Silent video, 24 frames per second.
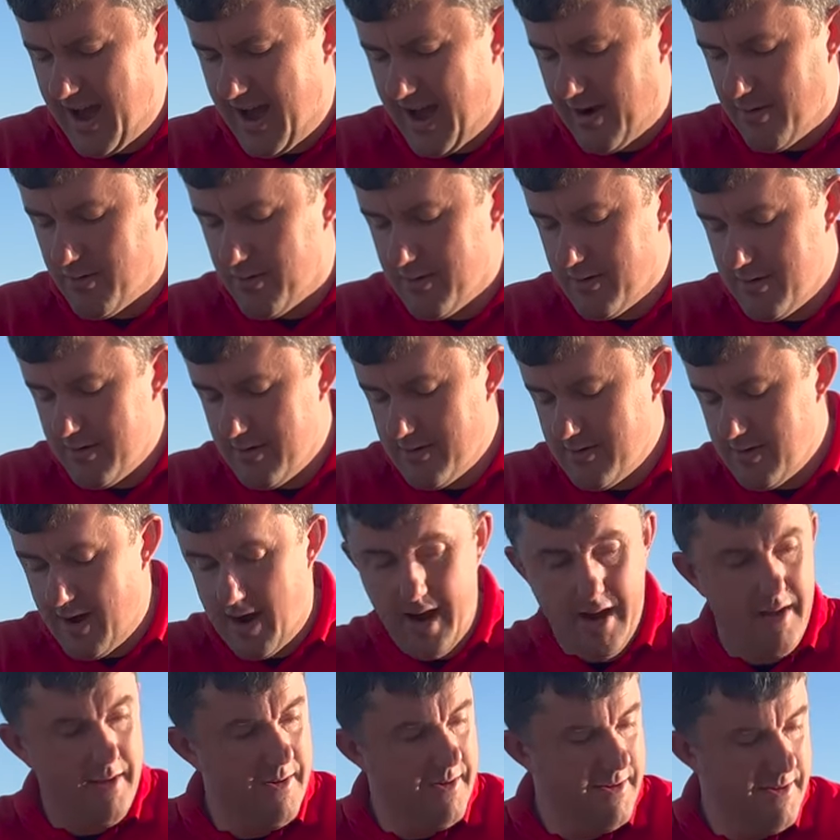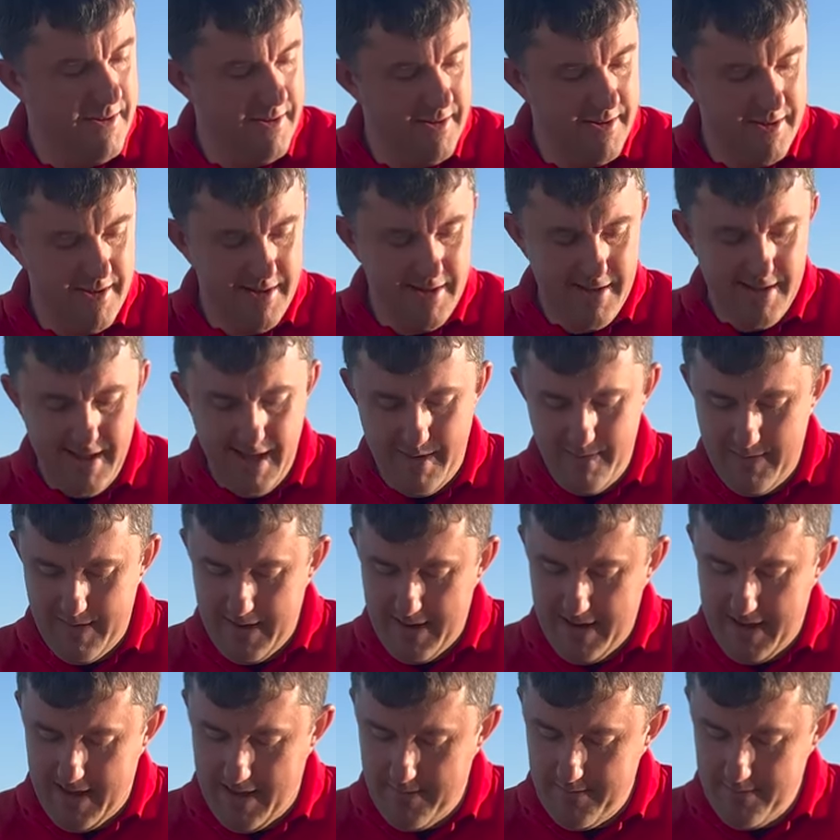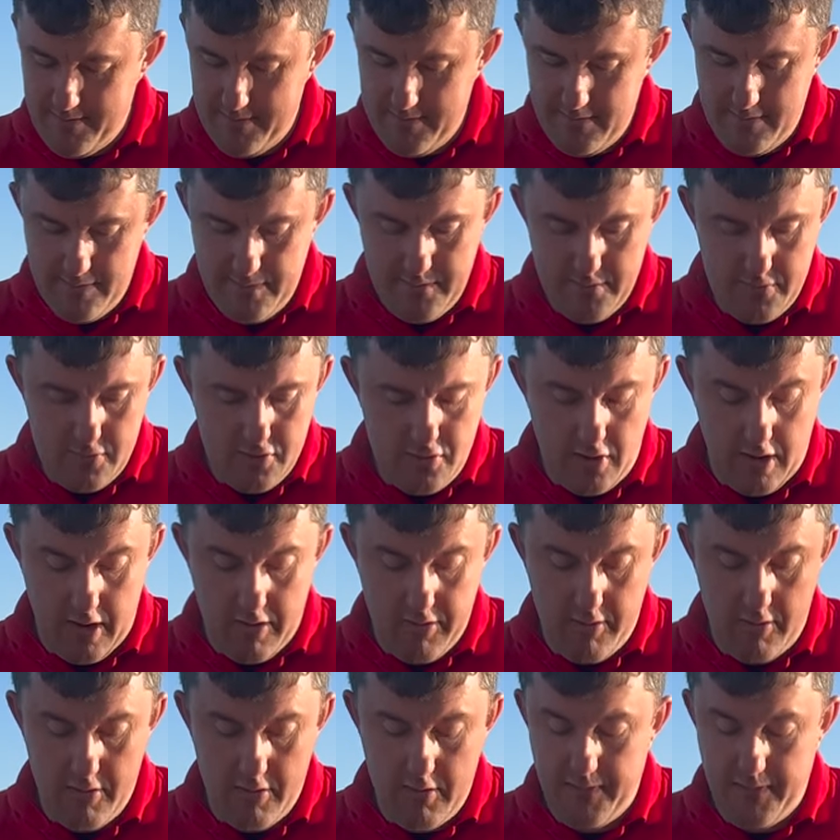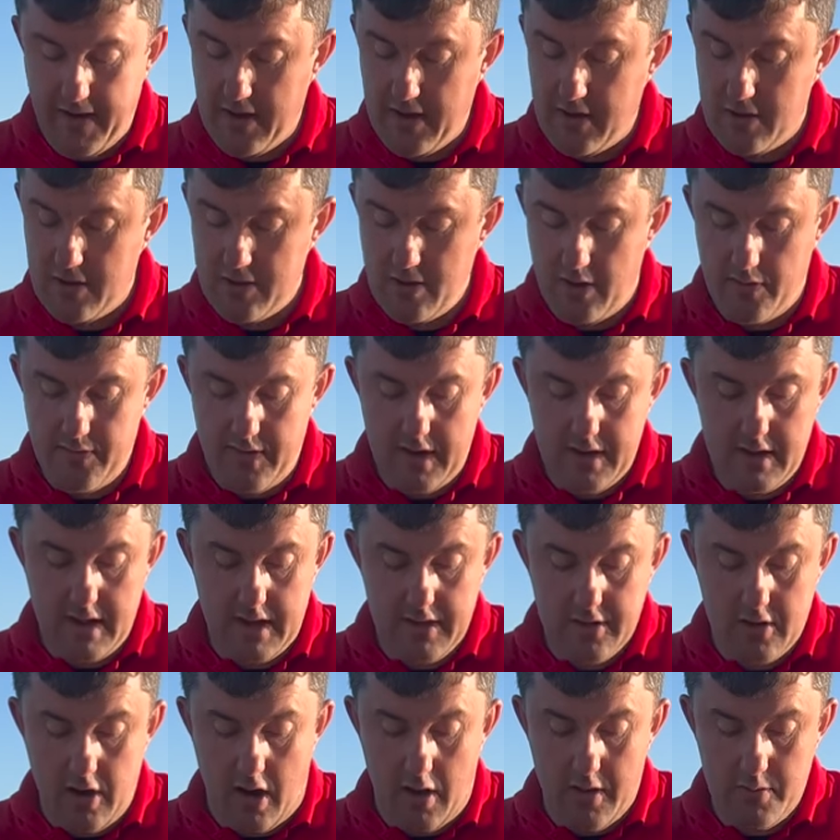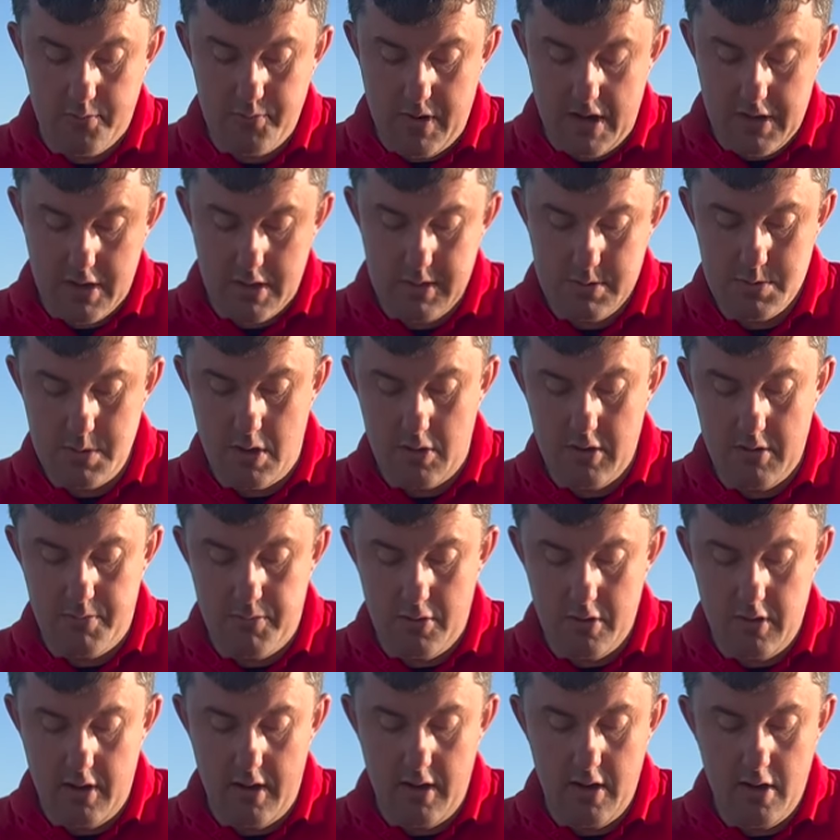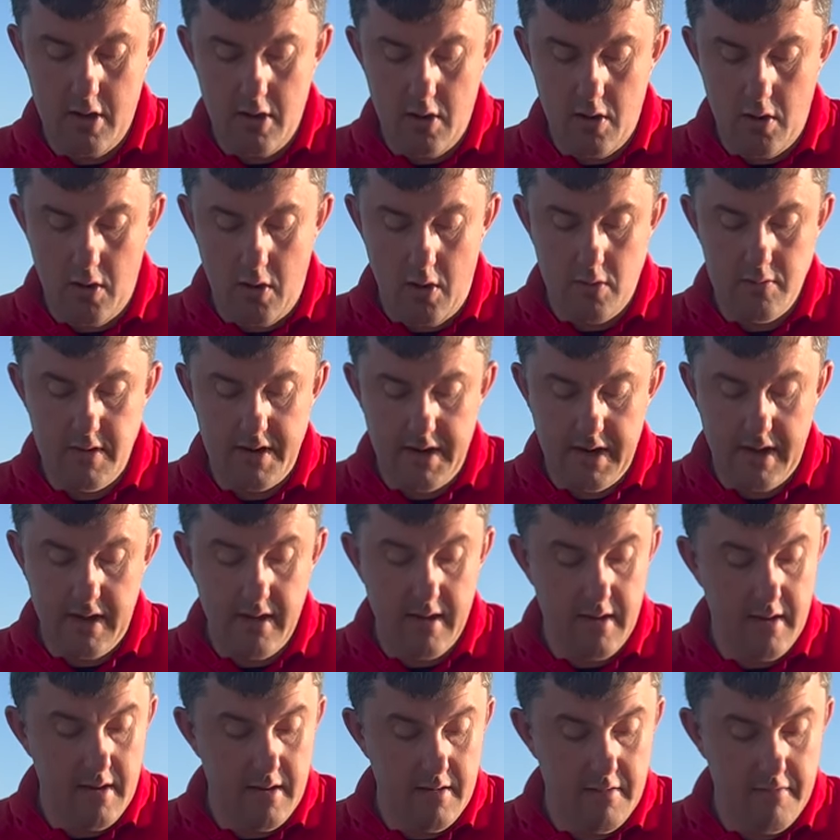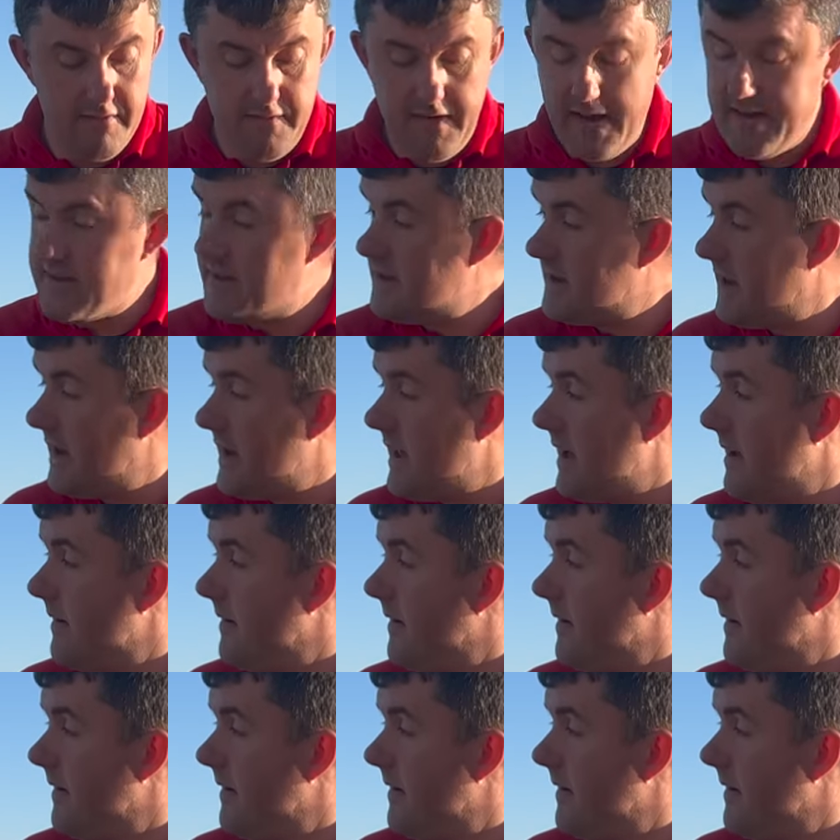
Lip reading: Ow. Right, let me talk you through the features on this. It's got the Preston roller puller already fitted in it.